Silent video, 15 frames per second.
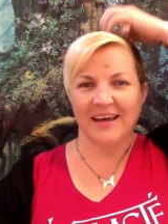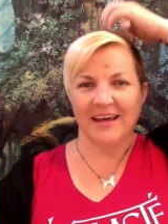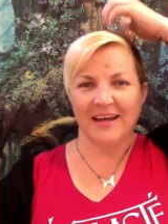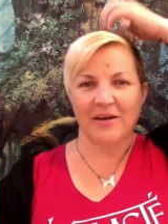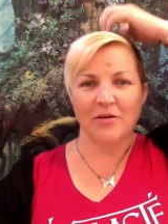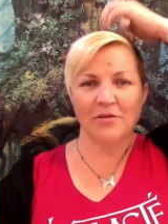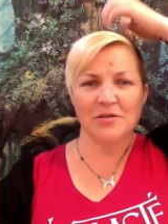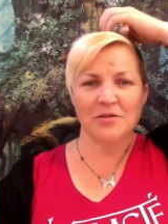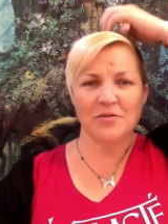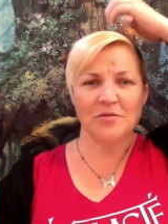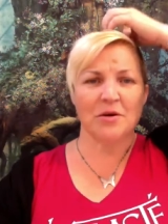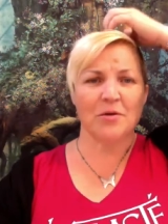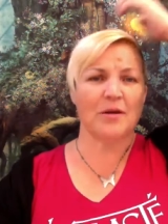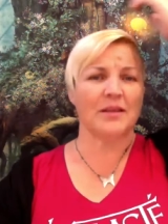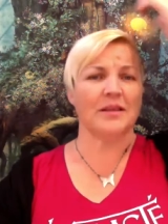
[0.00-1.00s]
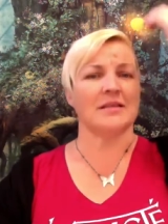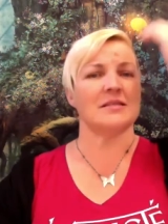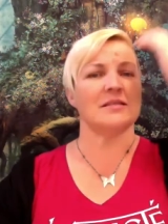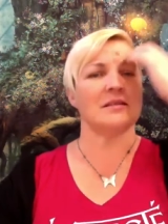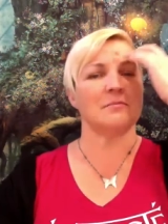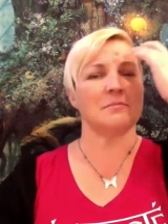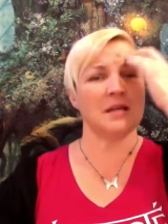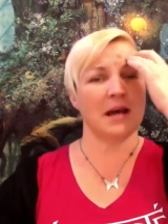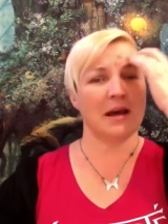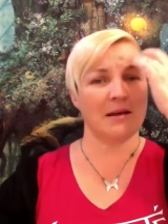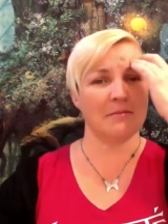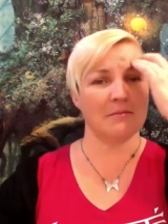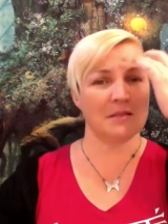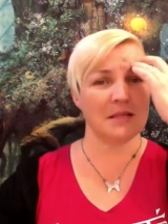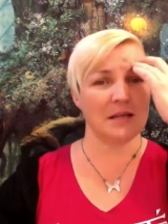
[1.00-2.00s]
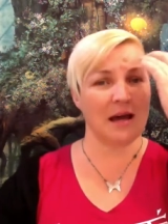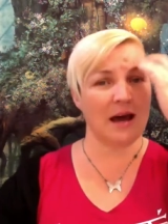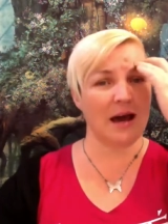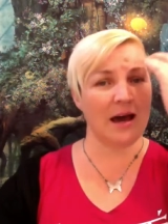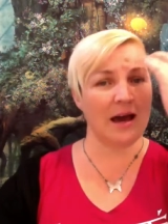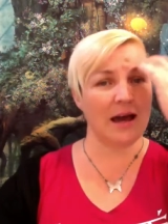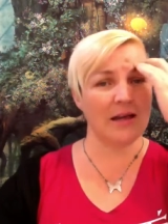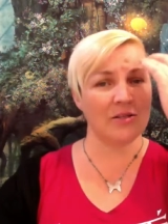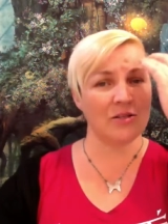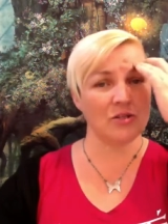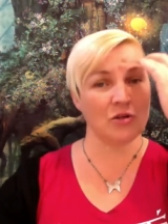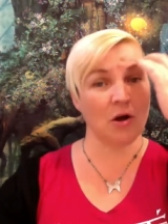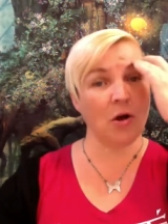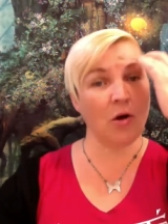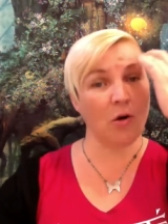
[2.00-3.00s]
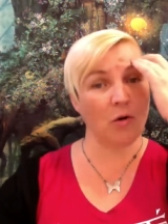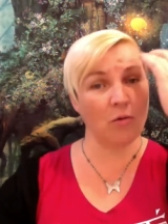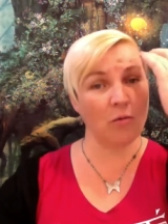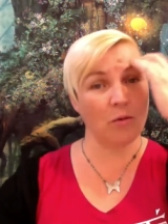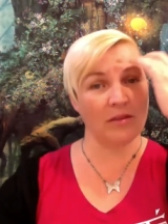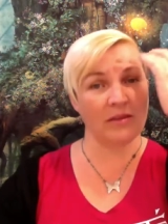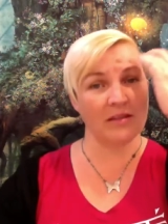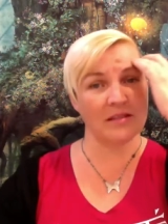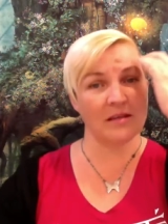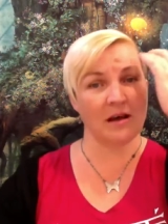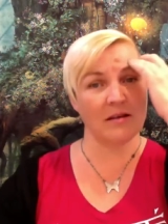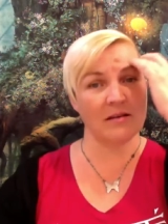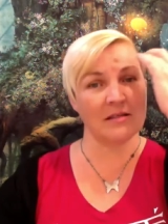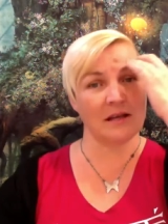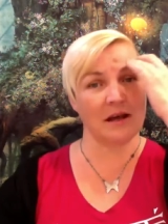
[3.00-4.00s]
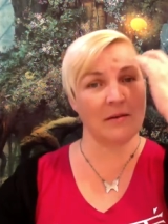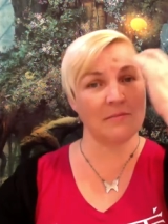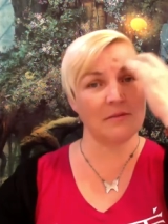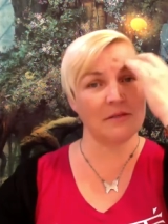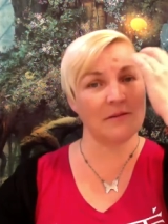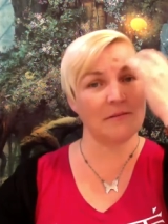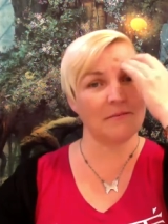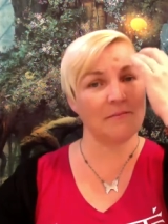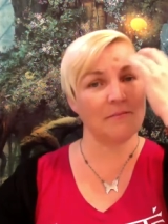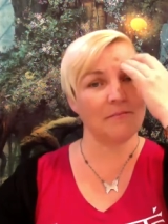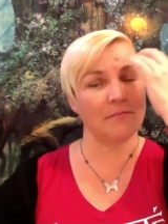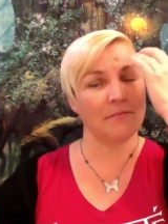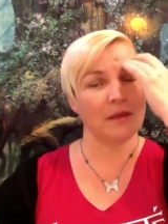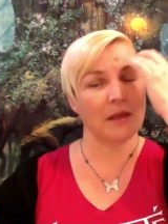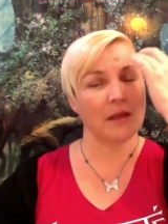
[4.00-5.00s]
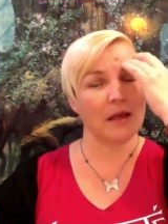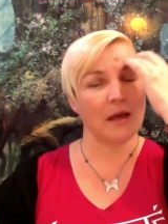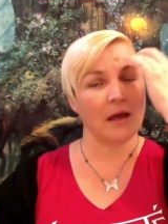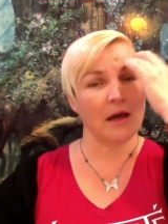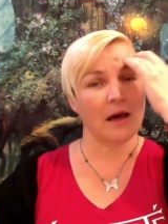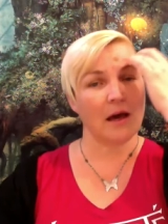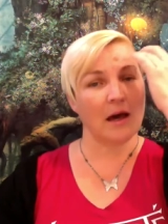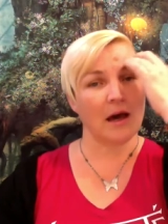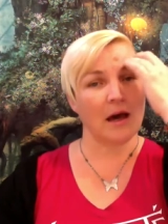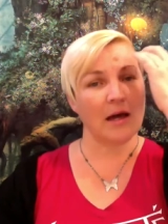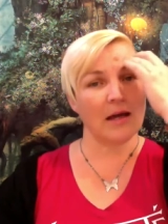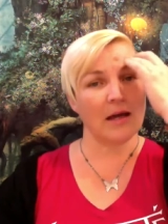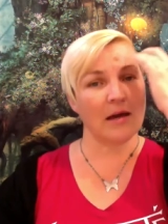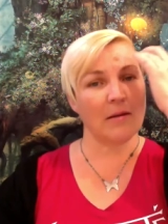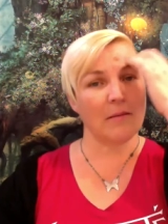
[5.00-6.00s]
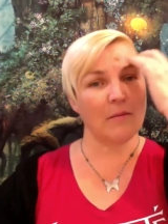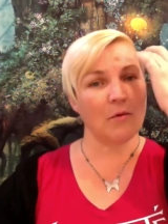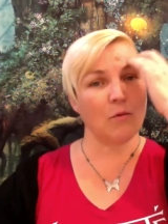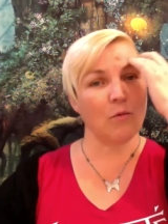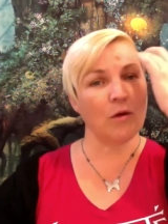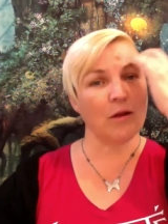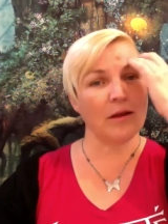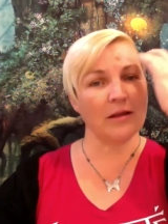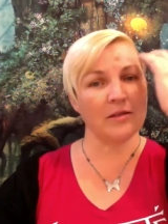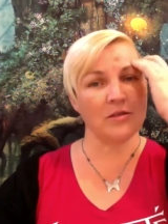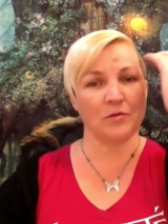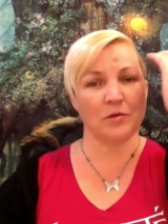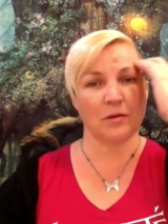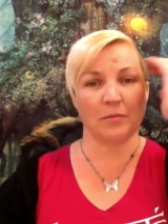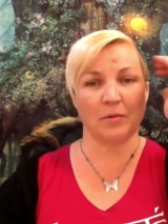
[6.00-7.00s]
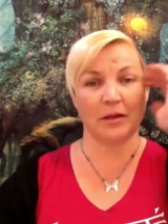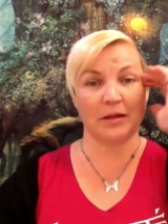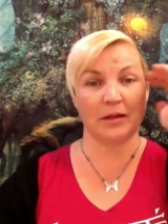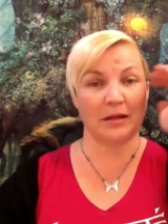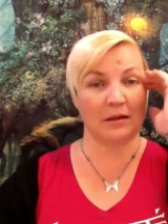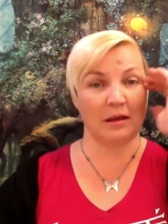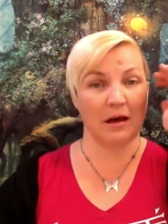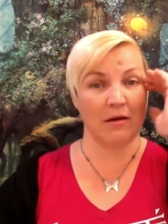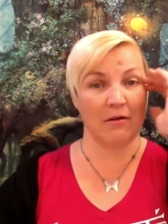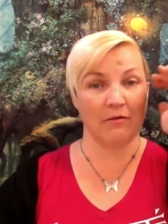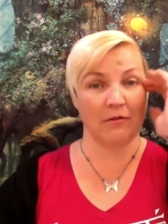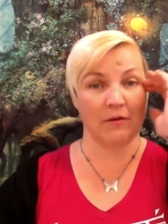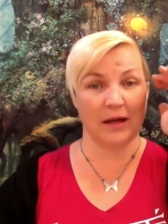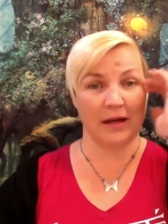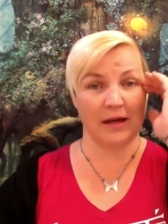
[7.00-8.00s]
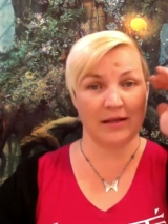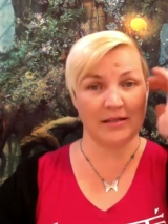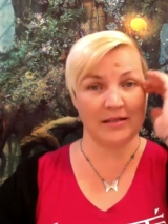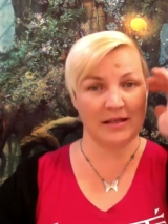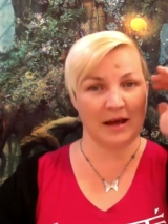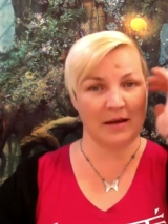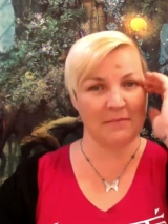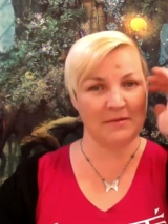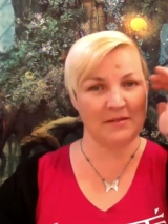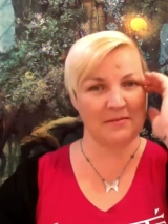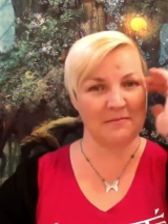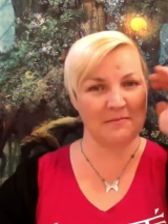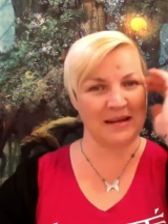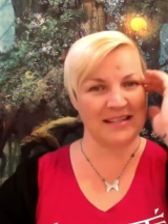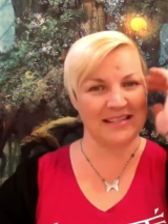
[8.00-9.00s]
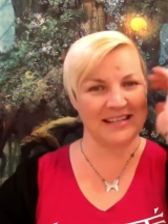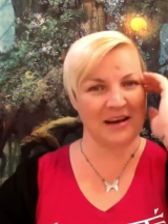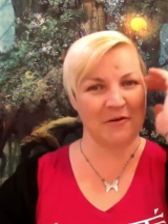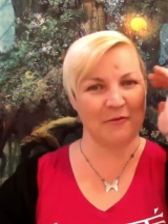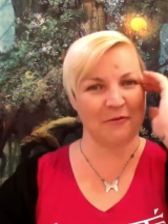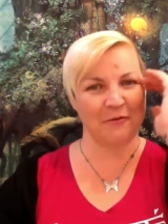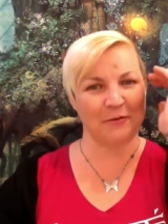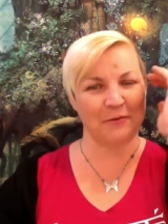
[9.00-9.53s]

and also knowing that sometimes I struggle with this concept. I am willing to completely love and accept myself.